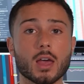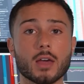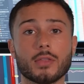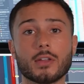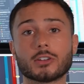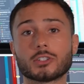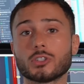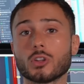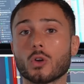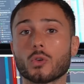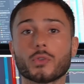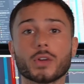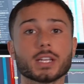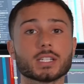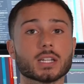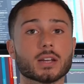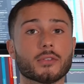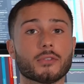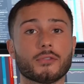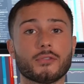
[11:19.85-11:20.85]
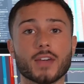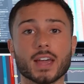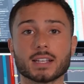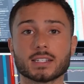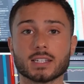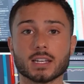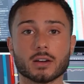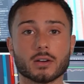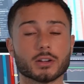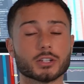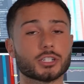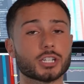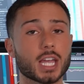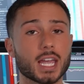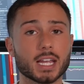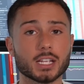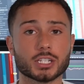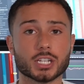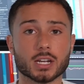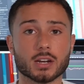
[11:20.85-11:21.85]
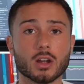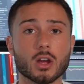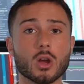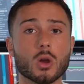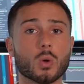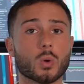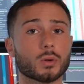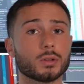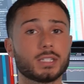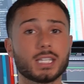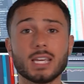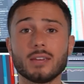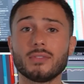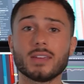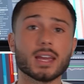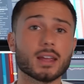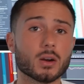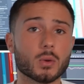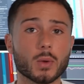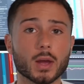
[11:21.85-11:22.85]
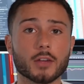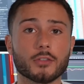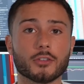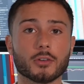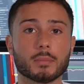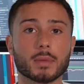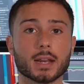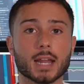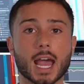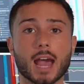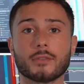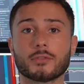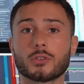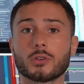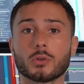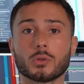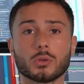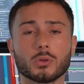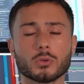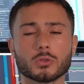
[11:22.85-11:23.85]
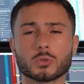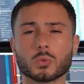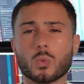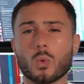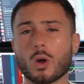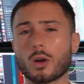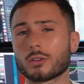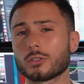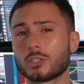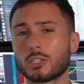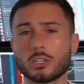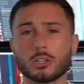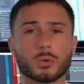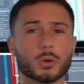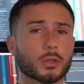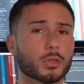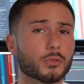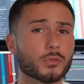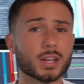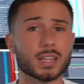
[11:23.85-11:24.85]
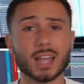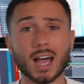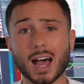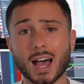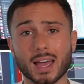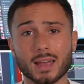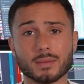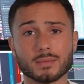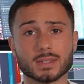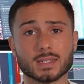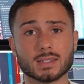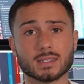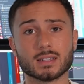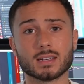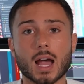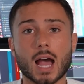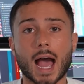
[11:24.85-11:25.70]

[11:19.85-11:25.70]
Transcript: there's no reason to fix it or change it or deviate away from it after you lose one, two, or three times.